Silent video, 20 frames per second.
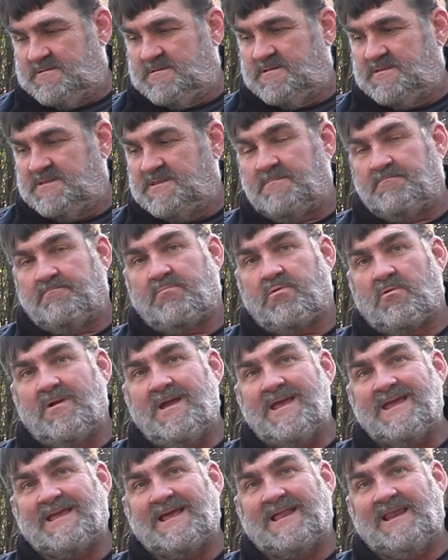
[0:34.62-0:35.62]
the
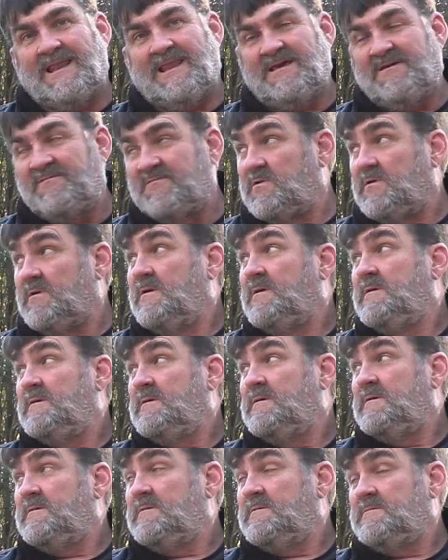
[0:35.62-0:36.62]
brake lever
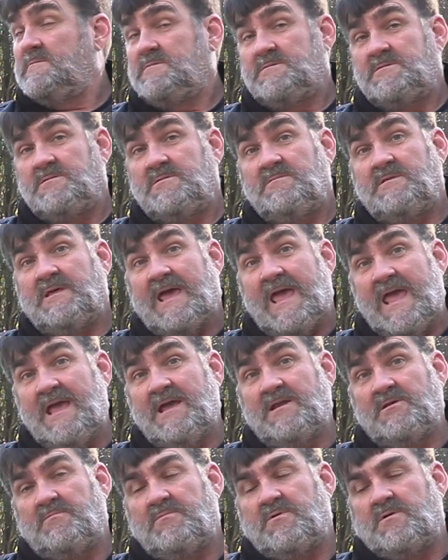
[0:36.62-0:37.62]
to the
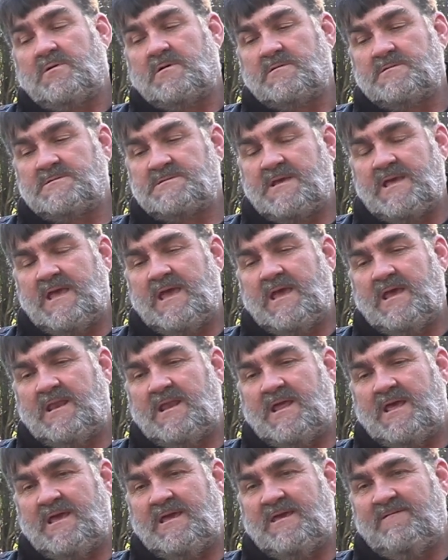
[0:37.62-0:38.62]
handlebars.
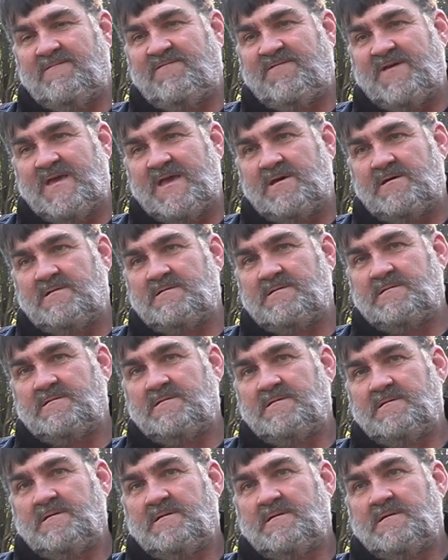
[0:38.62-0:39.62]
And I have found
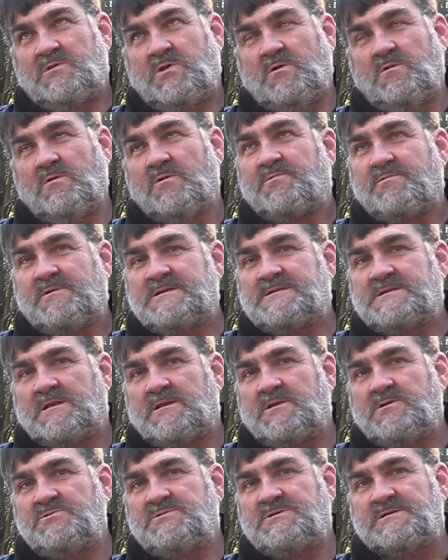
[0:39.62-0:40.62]
2 or 3
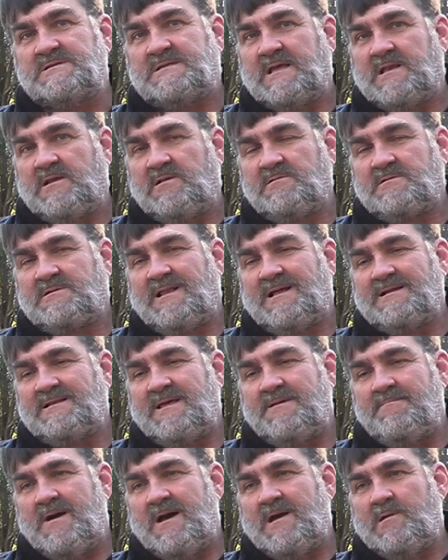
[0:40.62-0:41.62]
solutions that look like
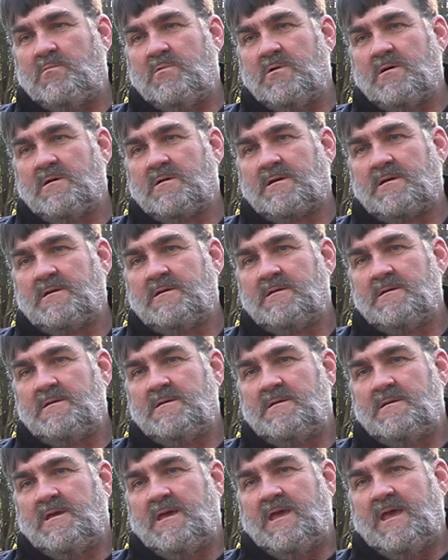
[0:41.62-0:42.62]
they might work.
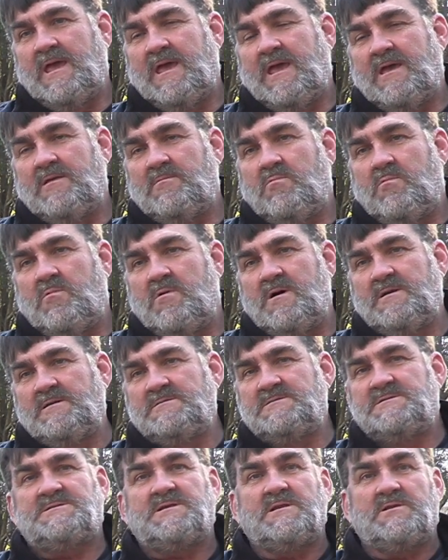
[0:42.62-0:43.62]
And
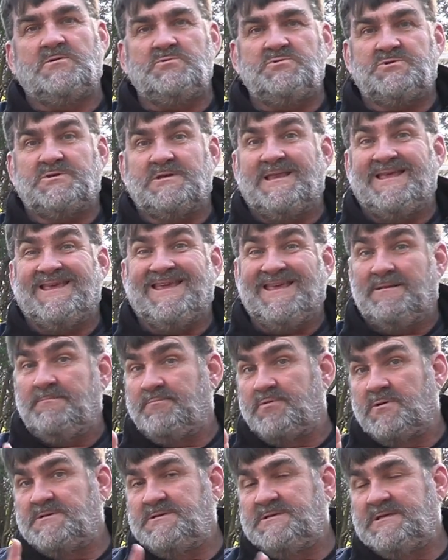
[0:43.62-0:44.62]
one solution in
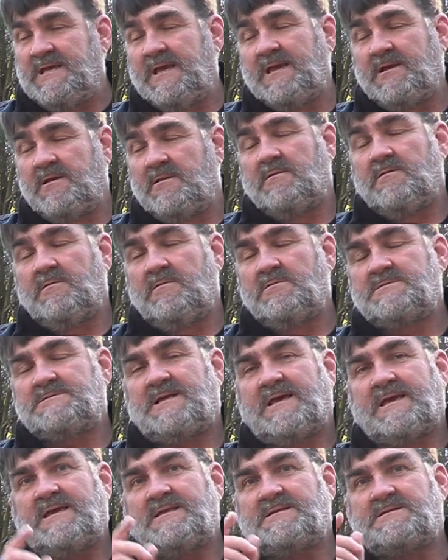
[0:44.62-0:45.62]
particular looks
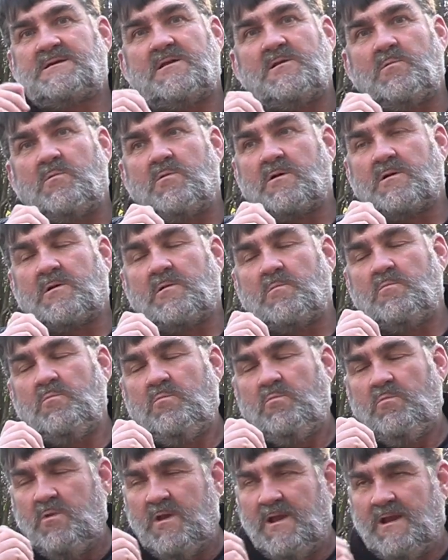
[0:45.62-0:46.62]
like it's going to work
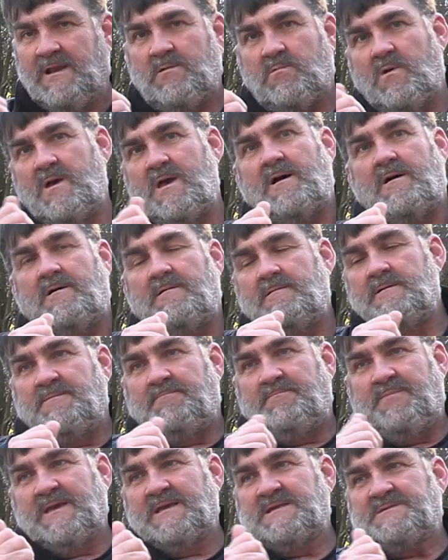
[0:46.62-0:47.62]
really well. The
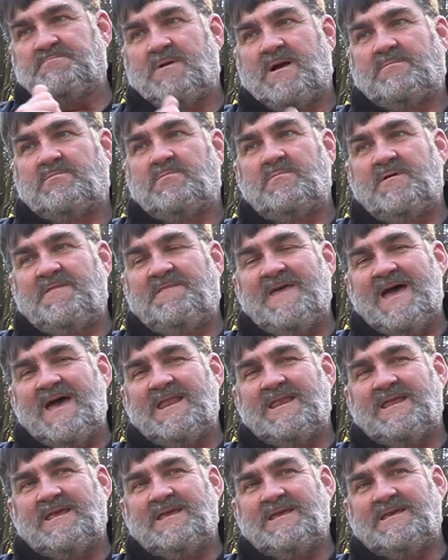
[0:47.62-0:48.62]
biggest problem with
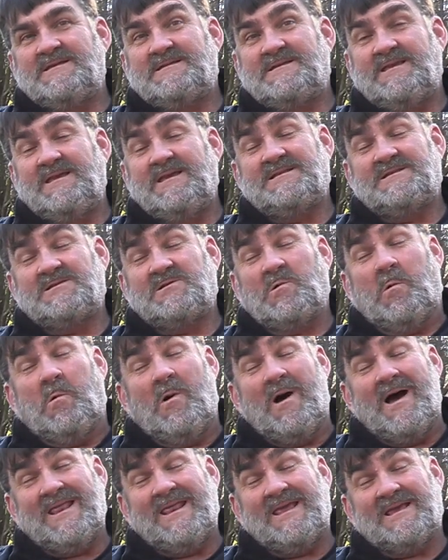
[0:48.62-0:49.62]
that is it's
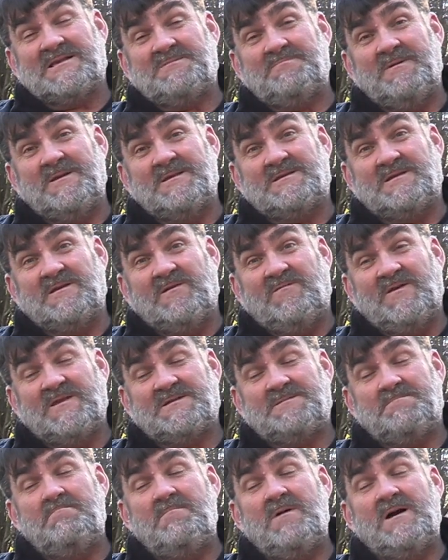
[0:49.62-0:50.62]
quite expensive.
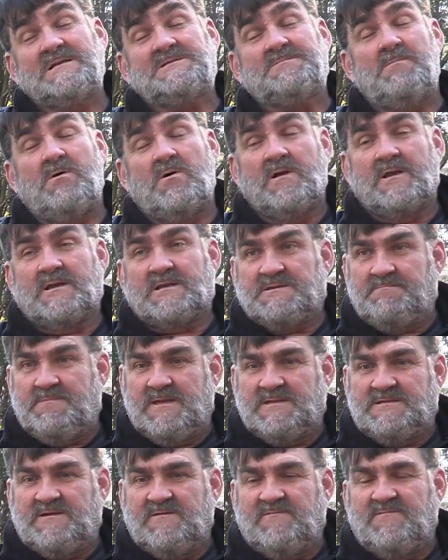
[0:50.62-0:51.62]
It's much more
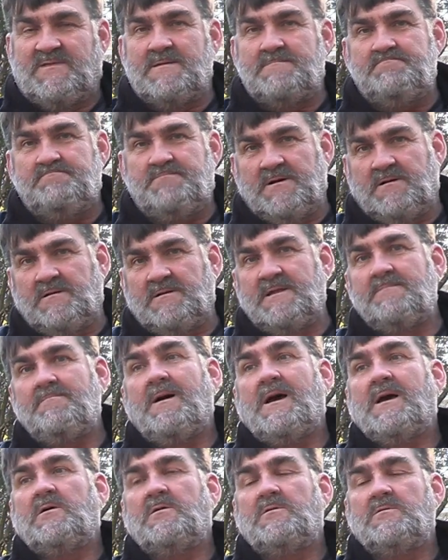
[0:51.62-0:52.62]
expensive than building
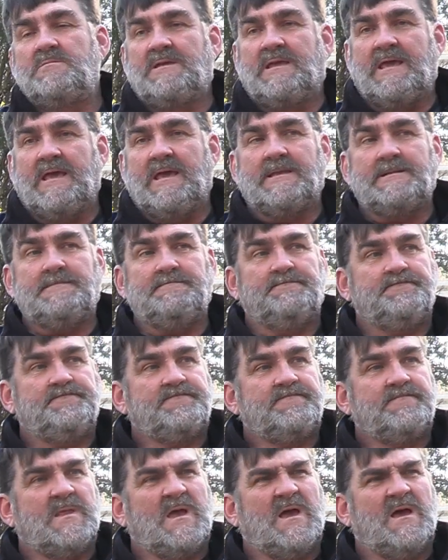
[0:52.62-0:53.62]
my own kit.
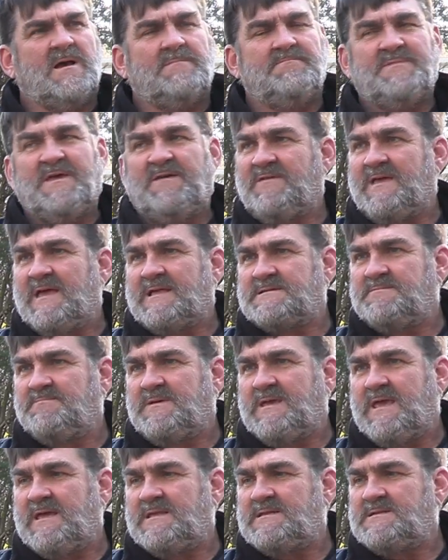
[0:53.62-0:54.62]
They've got some
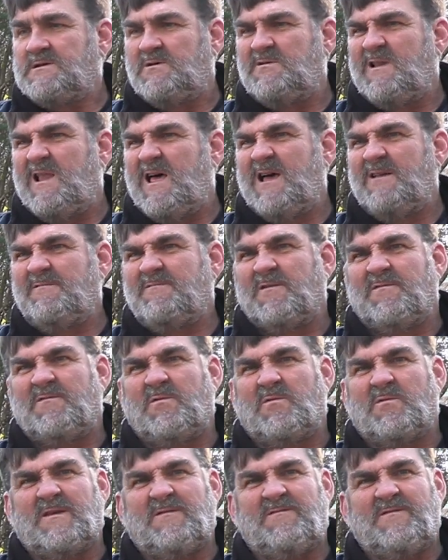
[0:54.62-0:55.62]
kits online for
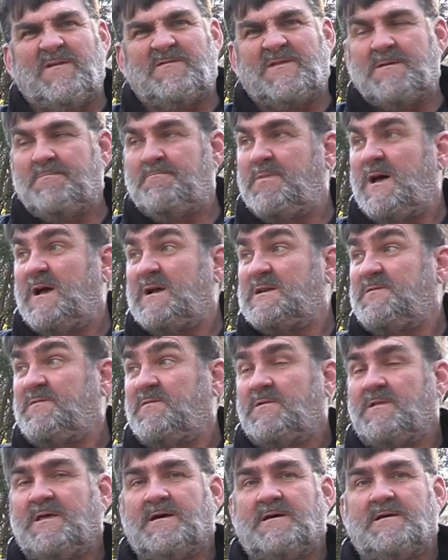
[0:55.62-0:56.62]
40-50 bucks
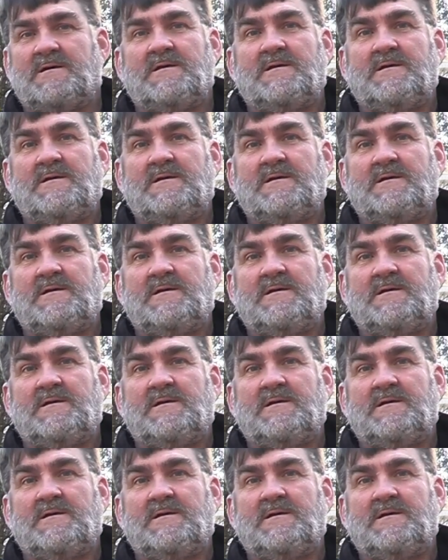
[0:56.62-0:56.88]
for the